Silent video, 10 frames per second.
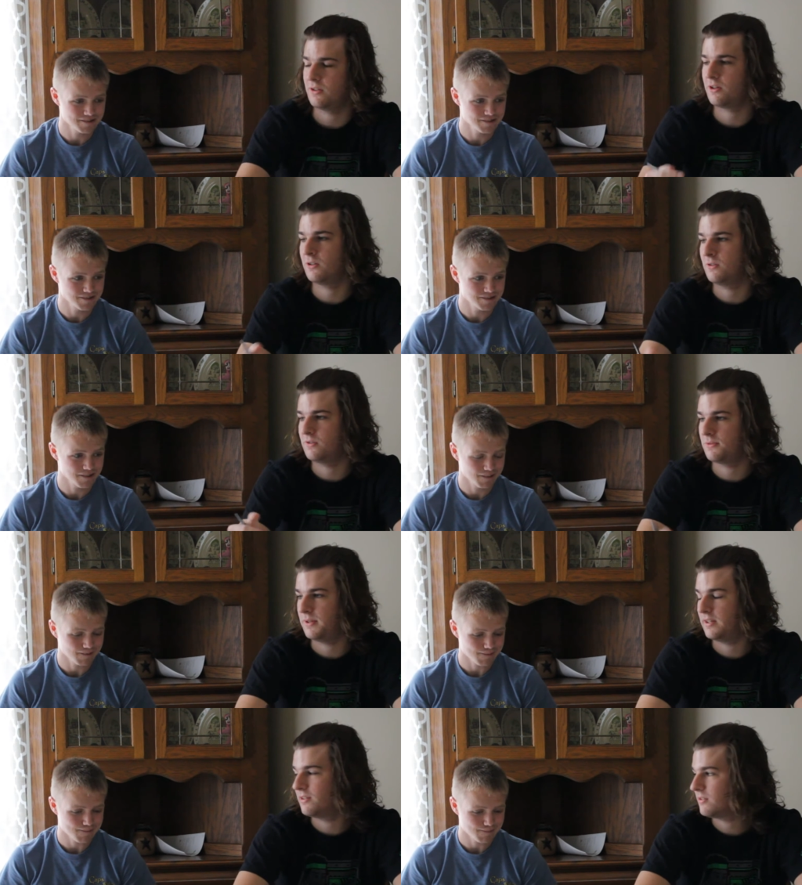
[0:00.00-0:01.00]
Speaker 1: or Cardinals or
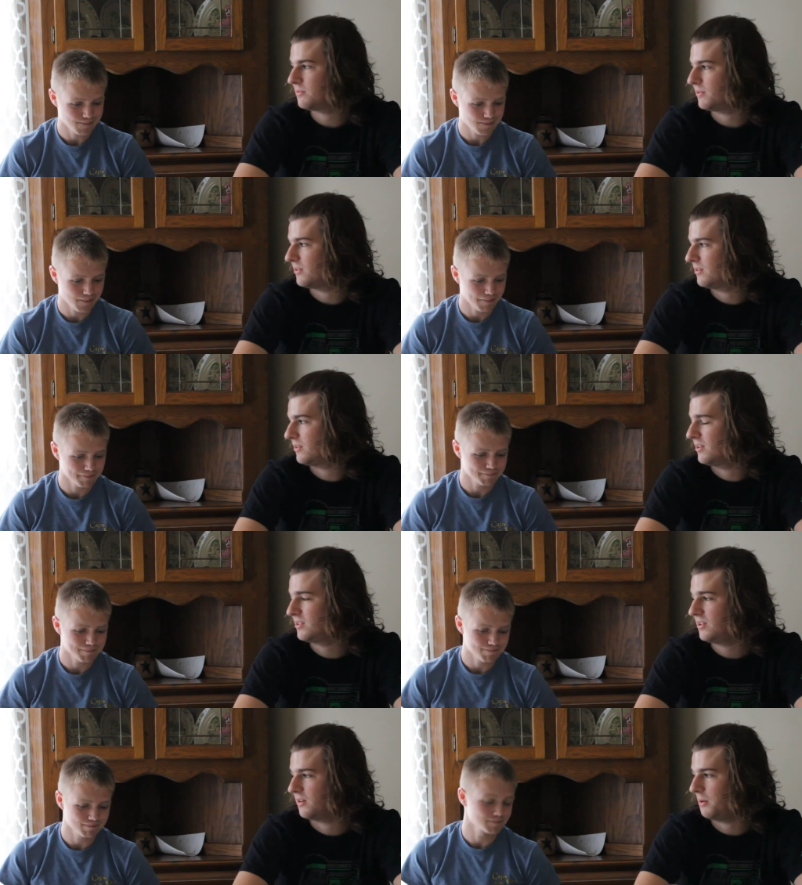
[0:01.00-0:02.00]
Panthers, but they're
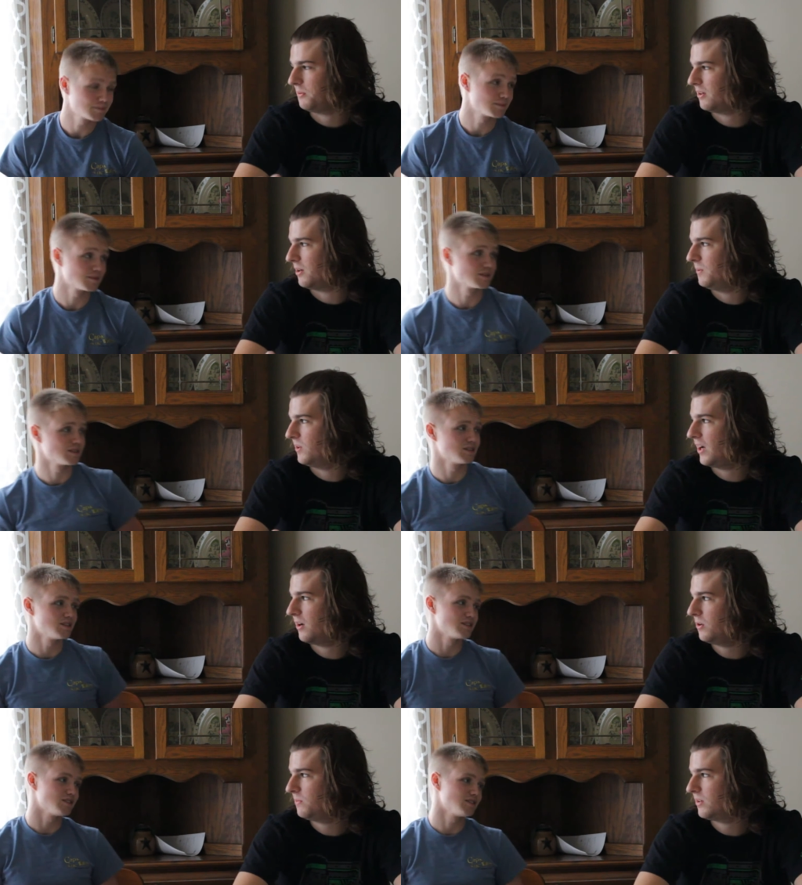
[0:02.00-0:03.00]
still up there. I mean,
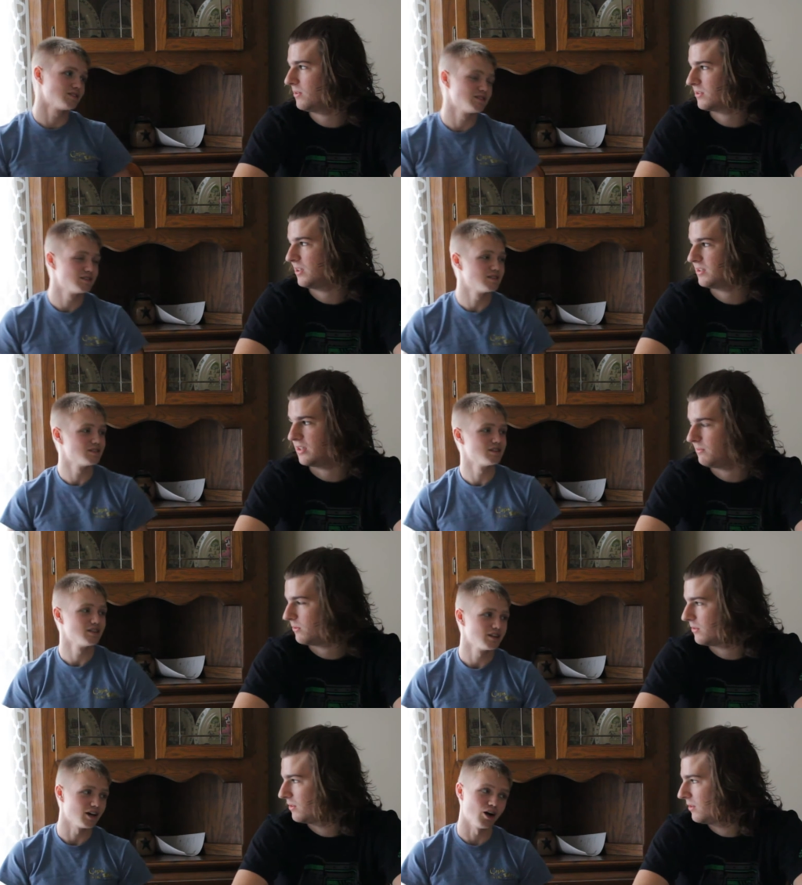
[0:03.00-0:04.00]
at home they're as good as
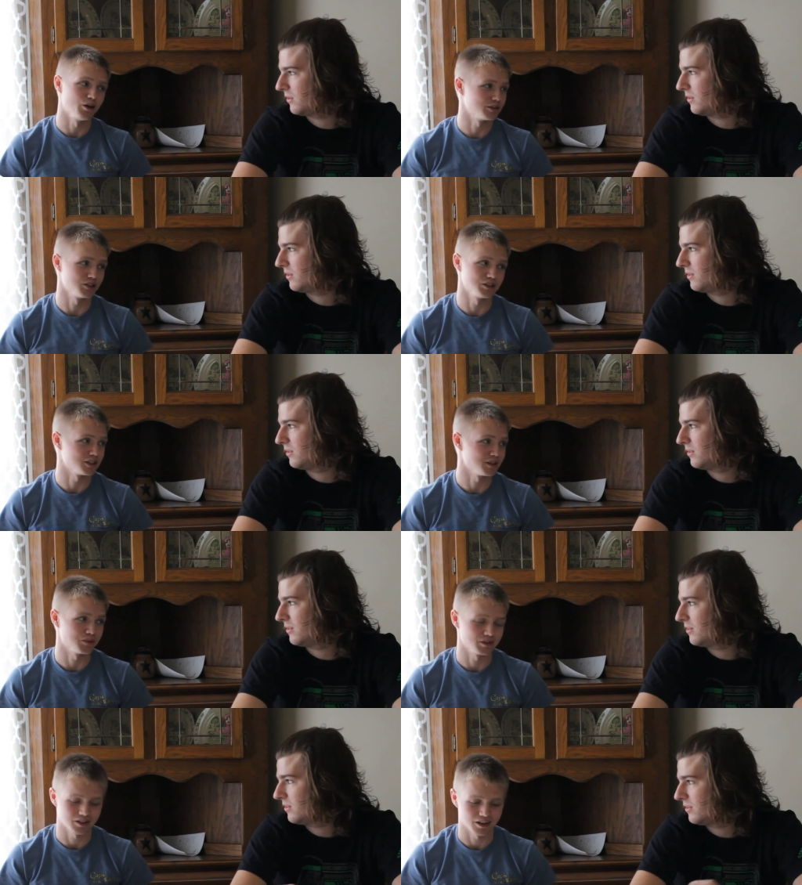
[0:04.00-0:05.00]
anyone. Oh, as good as
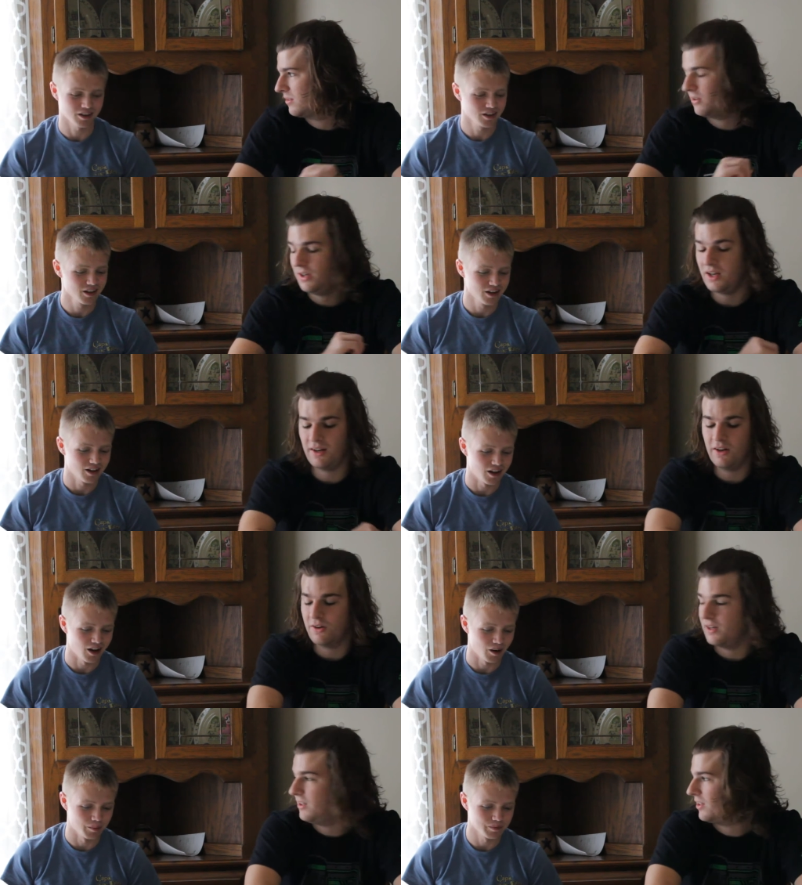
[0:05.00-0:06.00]
anyone, yeah. You can't
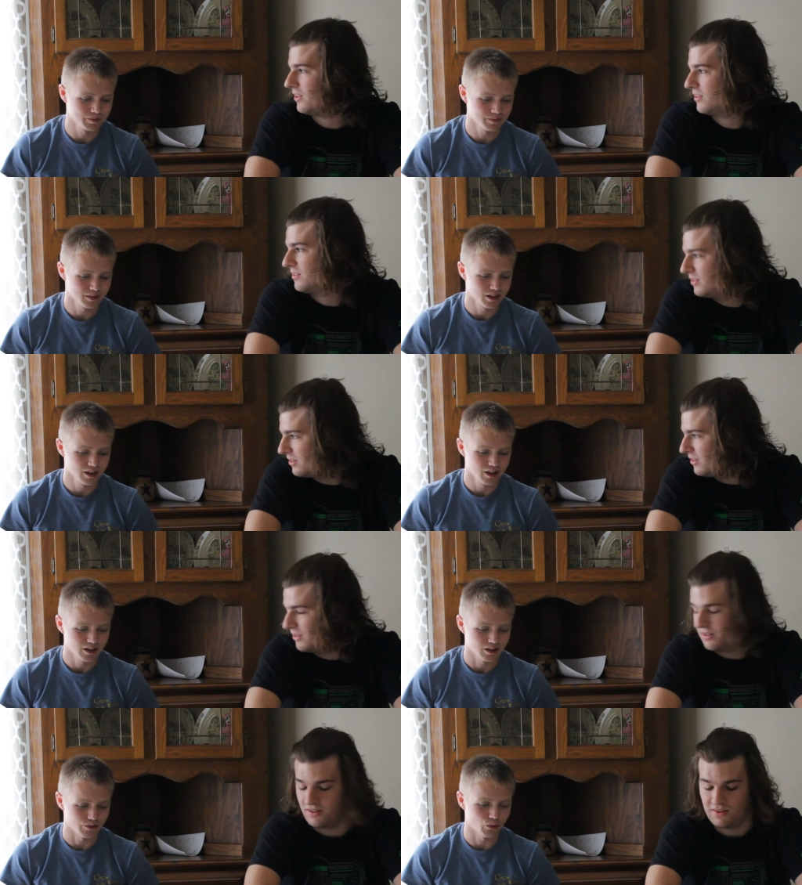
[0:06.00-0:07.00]
Speaker 2: hear um, anything.
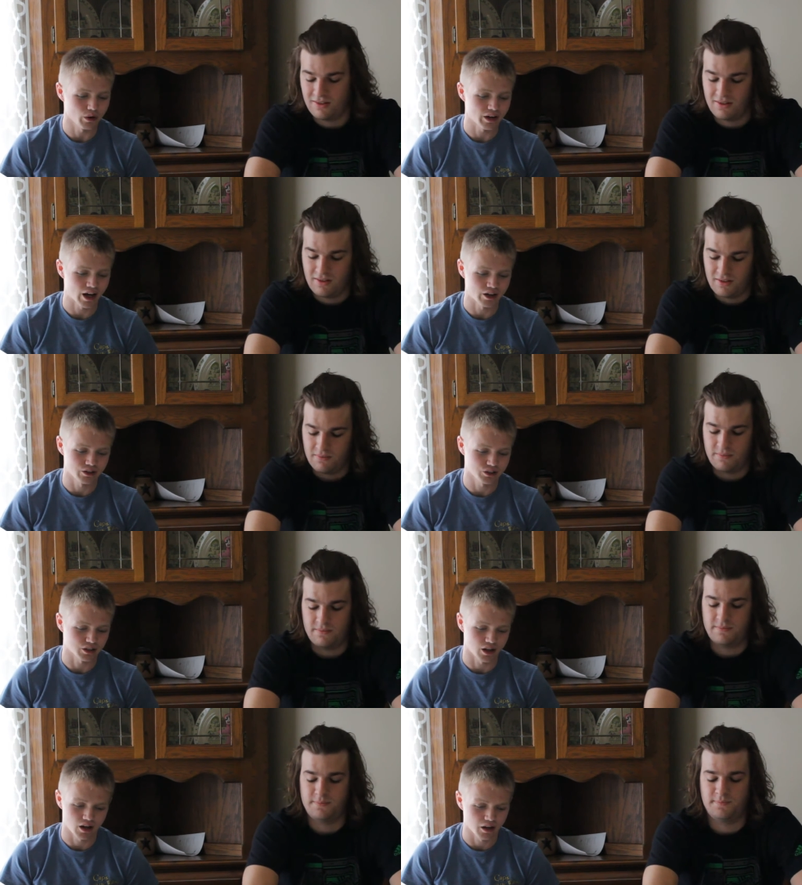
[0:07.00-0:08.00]
The
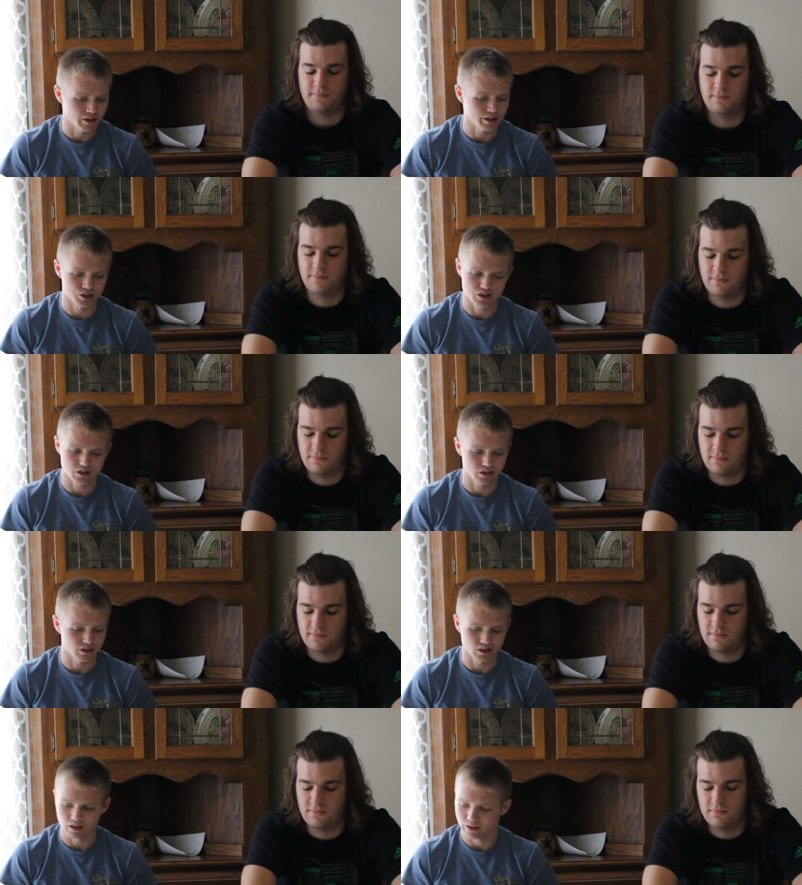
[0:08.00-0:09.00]
49ers, uh, they
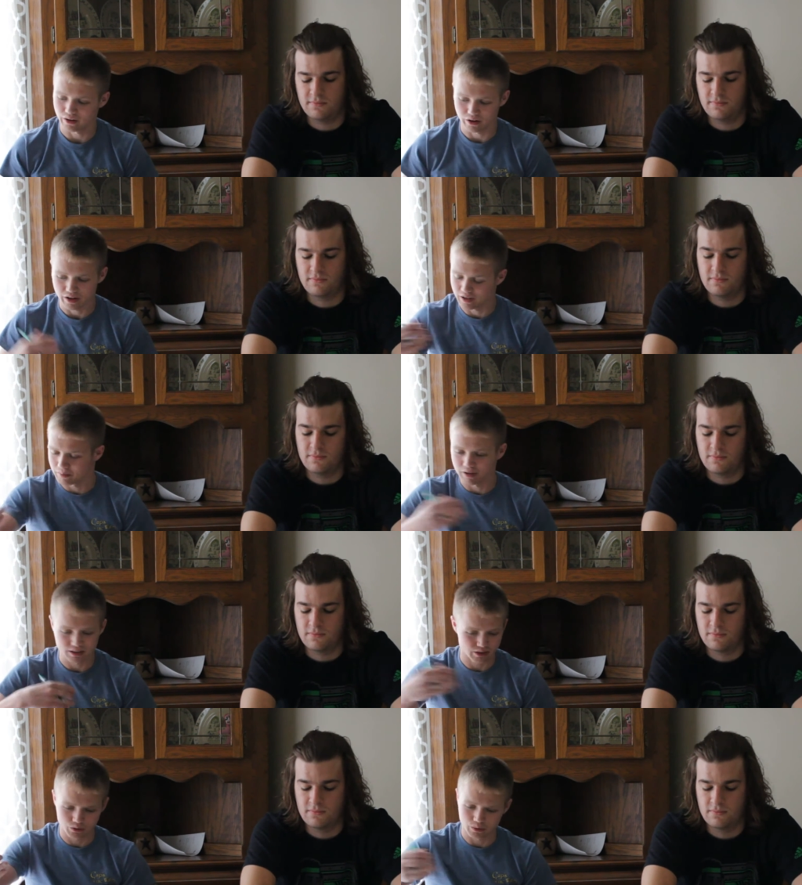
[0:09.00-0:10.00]
just they're hit and
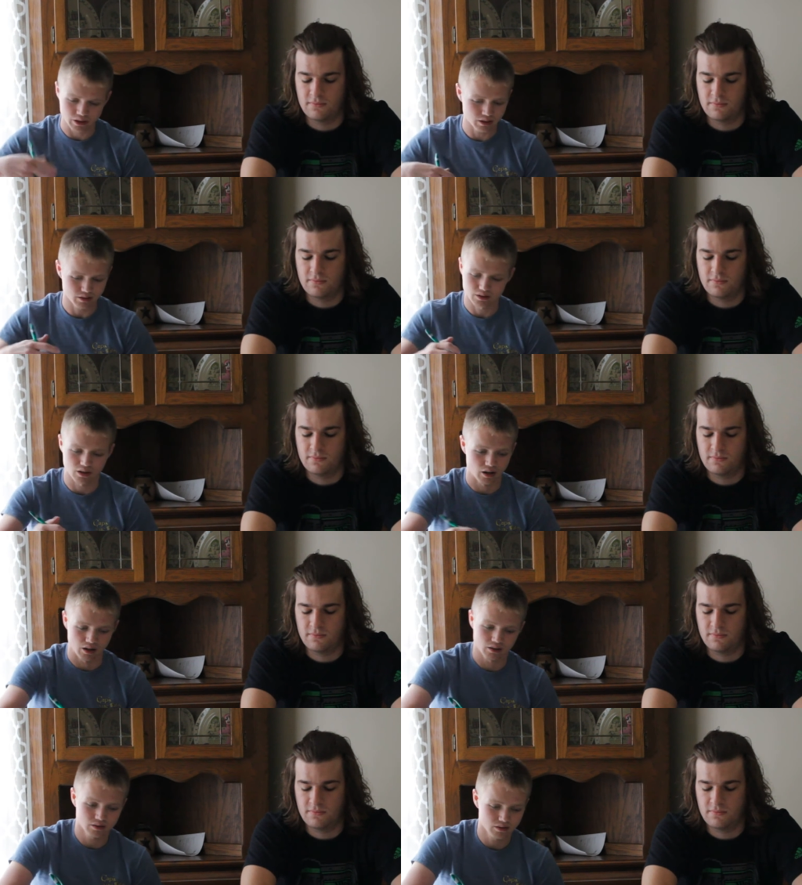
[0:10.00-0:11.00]
miss every week.
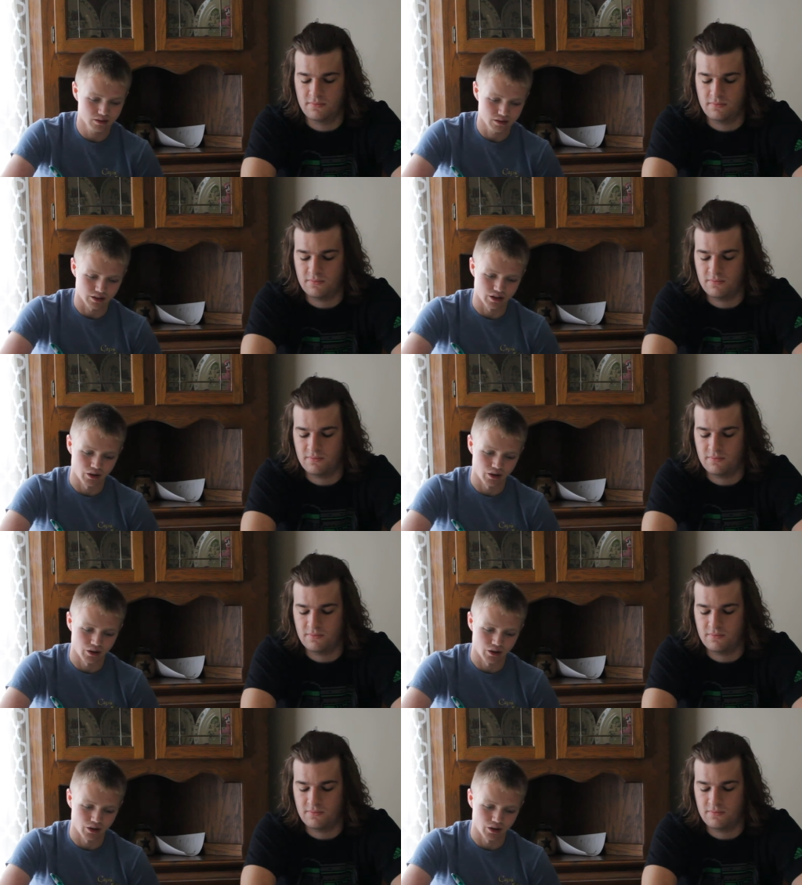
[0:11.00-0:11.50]
Uh, you